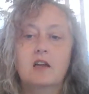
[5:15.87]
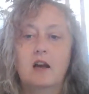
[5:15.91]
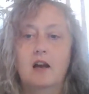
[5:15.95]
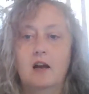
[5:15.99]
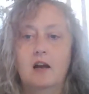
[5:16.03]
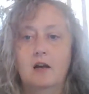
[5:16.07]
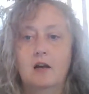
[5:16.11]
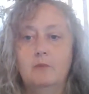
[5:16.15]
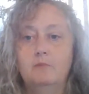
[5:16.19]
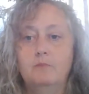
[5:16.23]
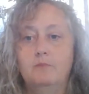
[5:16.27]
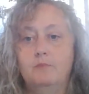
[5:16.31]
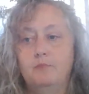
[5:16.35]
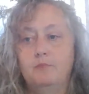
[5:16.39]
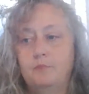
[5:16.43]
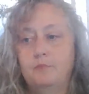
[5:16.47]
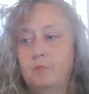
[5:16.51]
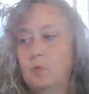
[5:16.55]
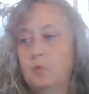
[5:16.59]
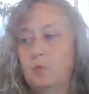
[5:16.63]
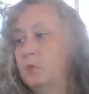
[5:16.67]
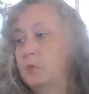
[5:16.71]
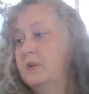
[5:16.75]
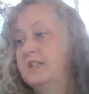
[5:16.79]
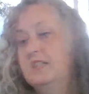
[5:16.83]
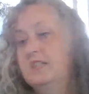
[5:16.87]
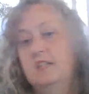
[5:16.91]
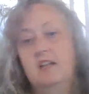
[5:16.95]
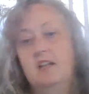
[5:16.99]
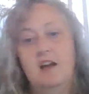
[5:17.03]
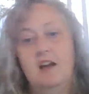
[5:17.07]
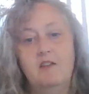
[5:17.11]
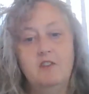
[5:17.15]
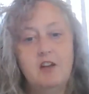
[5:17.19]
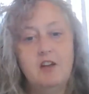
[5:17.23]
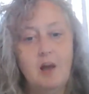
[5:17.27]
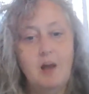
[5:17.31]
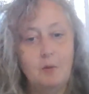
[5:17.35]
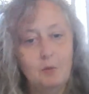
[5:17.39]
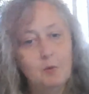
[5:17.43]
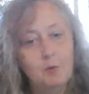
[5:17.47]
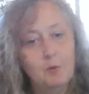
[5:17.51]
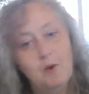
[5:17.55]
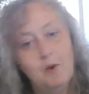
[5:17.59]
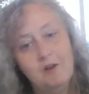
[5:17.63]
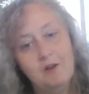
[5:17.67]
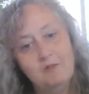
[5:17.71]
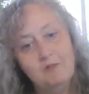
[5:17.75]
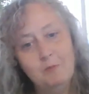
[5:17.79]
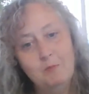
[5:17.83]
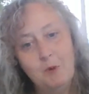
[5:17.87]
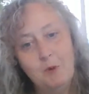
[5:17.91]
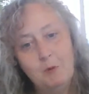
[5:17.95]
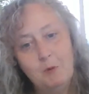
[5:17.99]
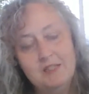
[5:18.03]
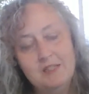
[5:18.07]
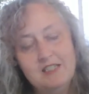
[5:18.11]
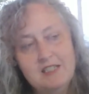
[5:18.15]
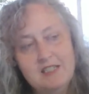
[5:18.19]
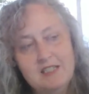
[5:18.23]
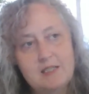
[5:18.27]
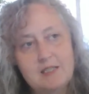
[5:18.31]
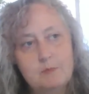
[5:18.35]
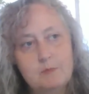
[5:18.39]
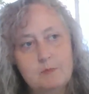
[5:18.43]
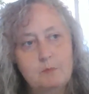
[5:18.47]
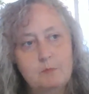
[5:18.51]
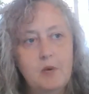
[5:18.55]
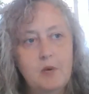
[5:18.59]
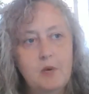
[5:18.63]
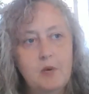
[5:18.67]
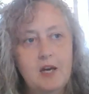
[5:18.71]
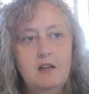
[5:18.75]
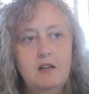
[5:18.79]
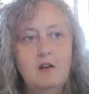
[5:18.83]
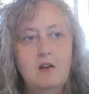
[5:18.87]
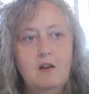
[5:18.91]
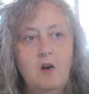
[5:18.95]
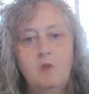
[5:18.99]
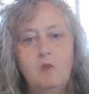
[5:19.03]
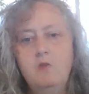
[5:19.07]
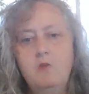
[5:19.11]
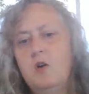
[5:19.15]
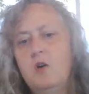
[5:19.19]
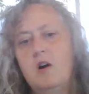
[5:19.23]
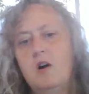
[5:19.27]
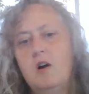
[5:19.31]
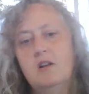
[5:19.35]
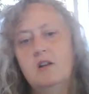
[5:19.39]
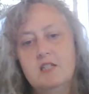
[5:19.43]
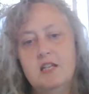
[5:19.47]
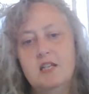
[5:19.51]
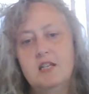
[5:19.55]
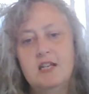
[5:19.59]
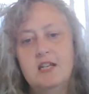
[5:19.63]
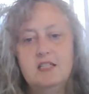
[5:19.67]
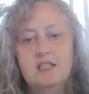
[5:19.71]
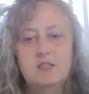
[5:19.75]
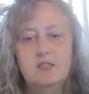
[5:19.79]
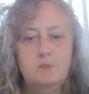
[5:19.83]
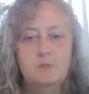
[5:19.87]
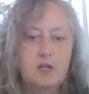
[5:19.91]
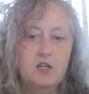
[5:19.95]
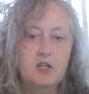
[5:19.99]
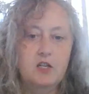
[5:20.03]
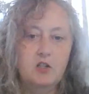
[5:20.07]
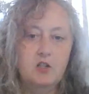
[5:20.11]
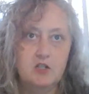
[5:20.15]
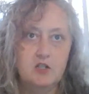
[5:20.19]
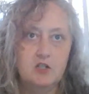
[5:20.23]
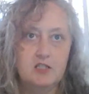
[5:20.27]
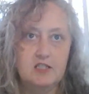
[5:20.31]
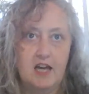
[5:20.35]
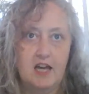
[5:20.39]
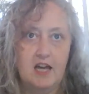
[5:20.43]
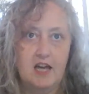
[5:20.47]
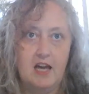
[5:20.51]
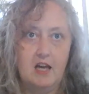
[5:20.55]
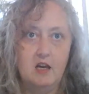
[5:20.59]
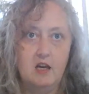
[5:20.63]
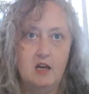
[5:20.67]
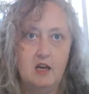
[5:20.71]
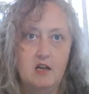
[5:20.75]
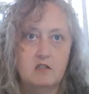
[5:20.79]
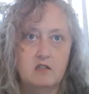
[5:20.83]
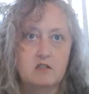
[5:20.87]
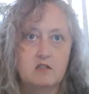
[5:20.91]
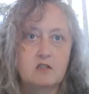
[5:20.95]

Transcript: Um, we did have a couple rough moments, but overall today's been a good day.